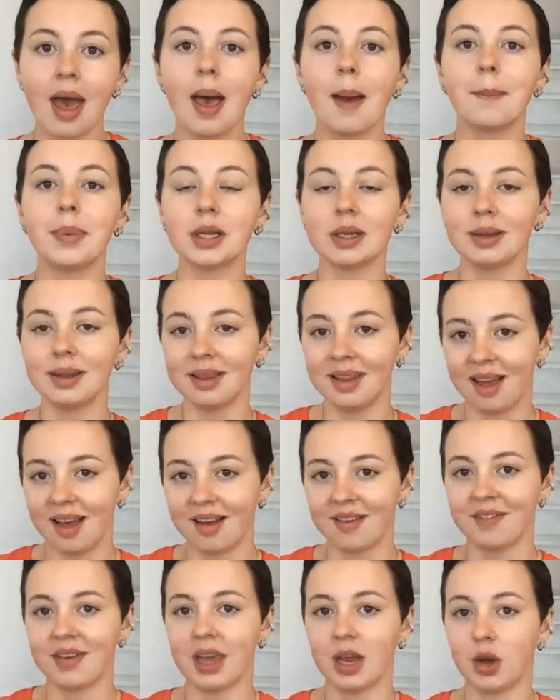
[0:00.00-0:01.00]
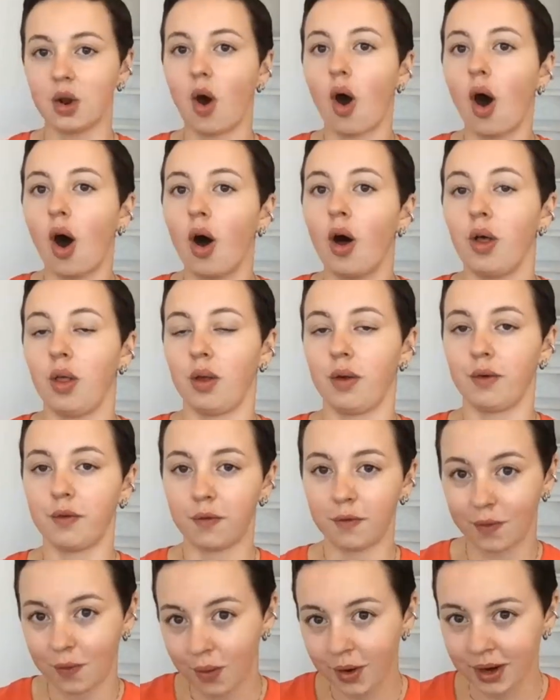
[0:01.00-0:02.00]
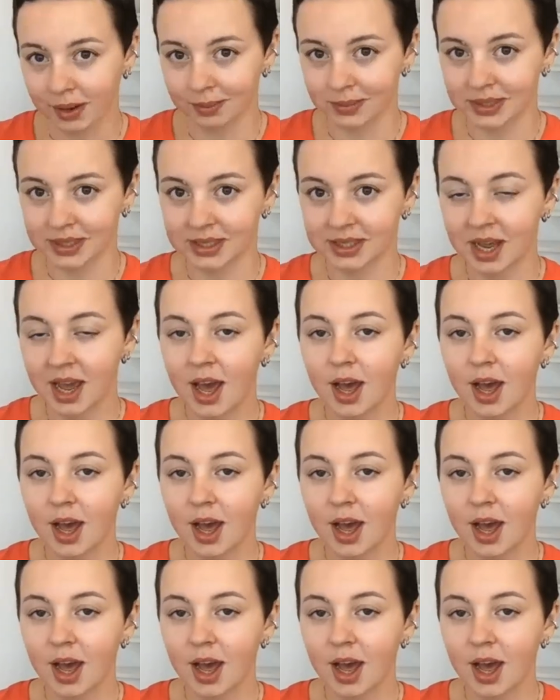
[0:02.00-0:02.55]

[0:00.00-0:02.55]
but love in all forms.